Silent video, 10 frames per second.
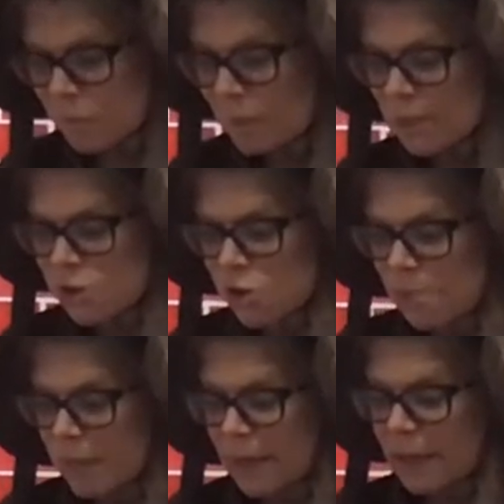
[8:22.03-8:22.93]
So
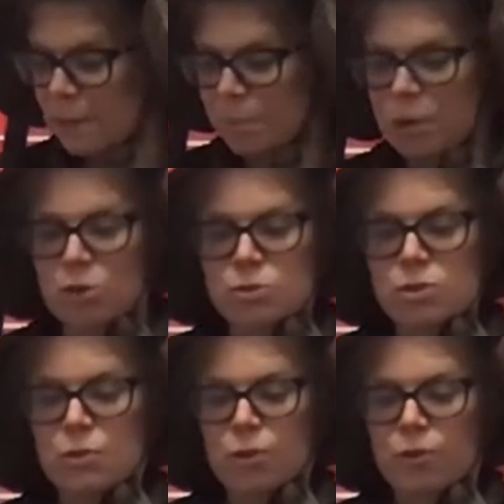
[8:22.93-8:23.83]
mint can be
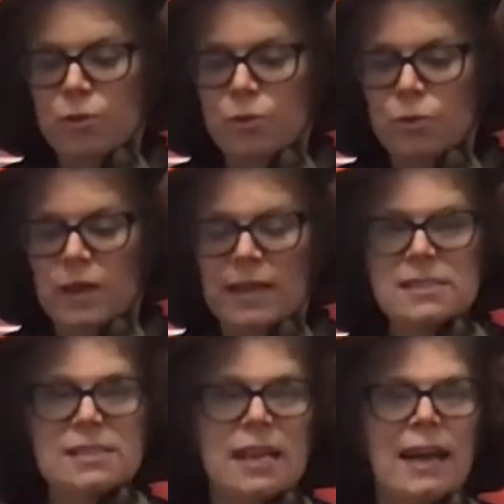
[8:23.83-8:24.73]
used for a few things.